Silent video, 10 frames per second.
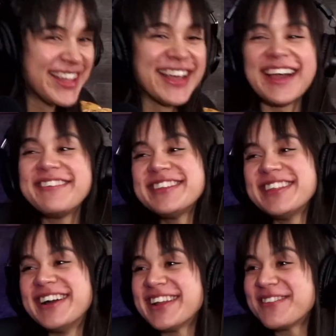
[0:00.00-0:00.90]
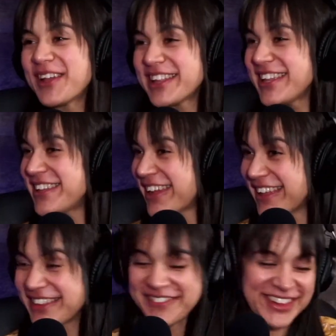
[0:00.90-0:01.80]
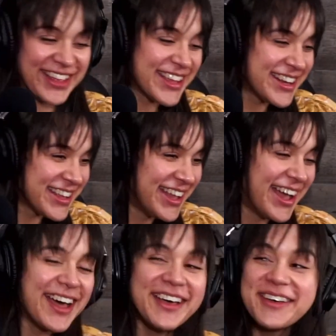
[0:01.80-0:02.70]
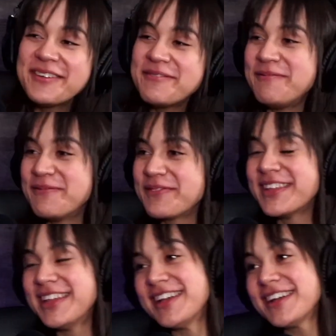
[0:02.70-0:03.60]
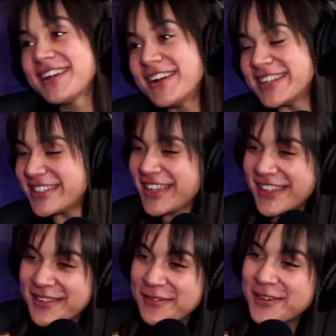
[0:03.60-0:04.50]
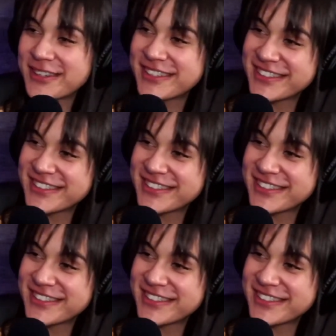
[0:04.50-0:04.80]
was not expecting you to ask me that. Gosh, yes, of course.